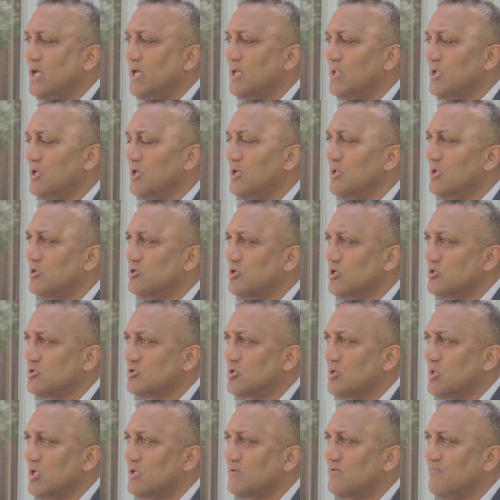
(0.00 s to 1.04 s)
In addition
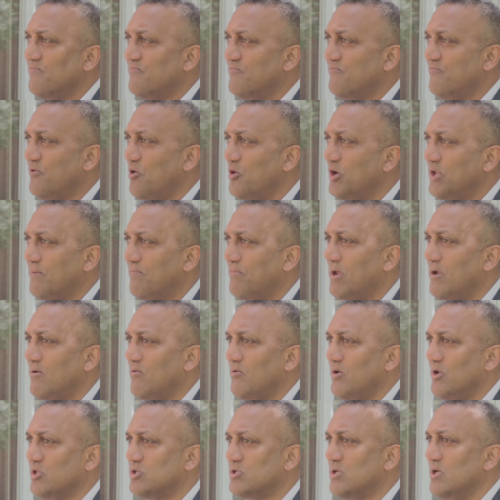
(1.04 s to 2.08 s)
to this, void
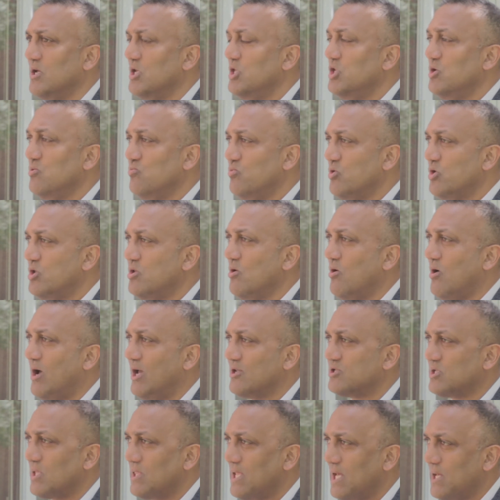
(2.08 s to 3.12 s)
periods, you would not
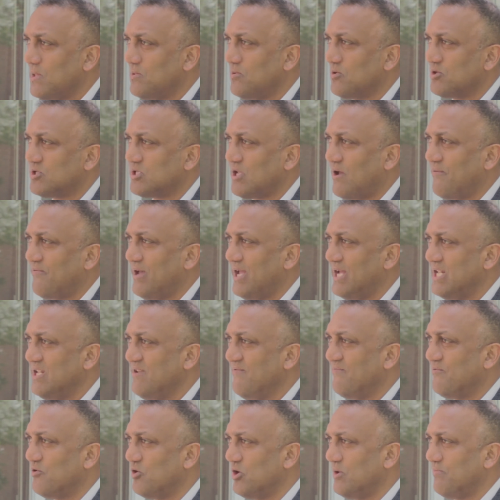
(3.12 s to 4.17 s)
as a landlord suffer
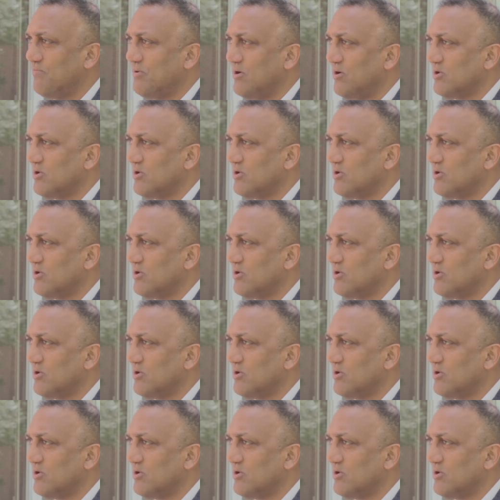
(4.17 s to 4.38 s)
any void